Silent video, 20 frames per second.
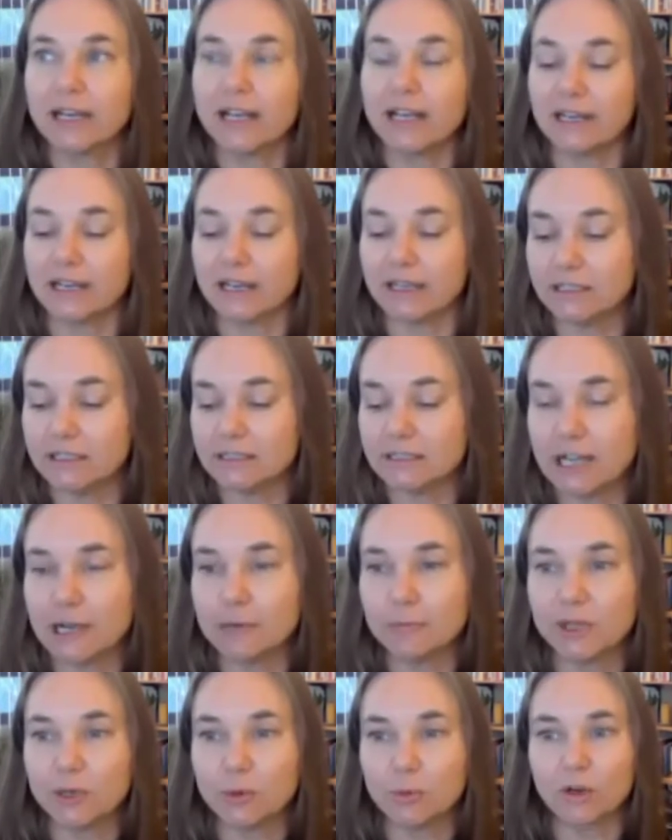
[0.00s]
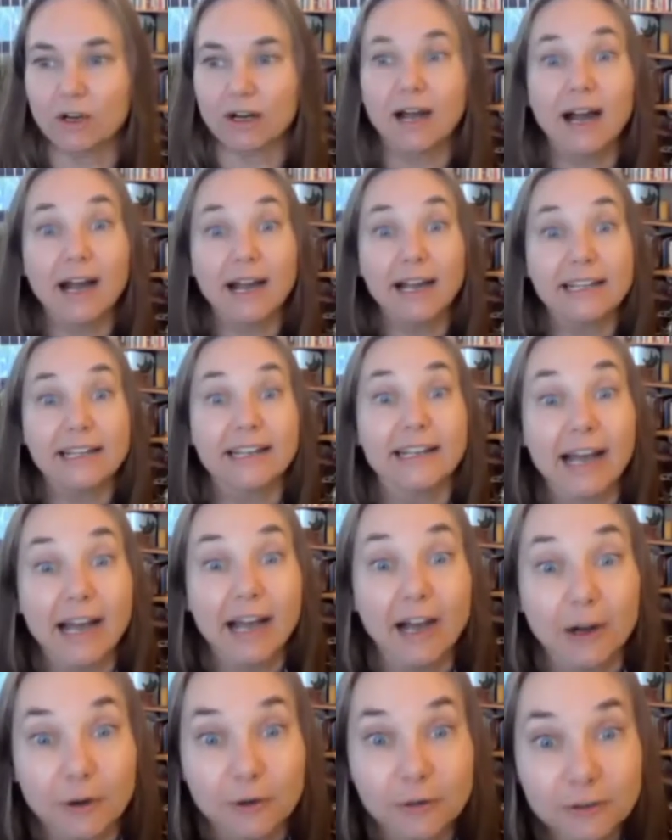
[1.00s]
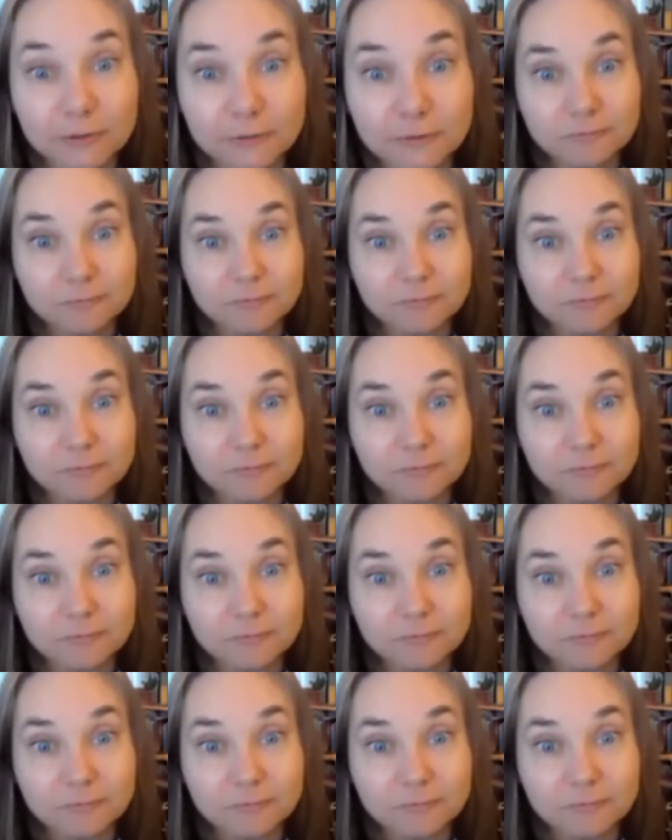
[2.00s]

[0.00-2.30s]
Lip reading: And anytime that we're hiding out,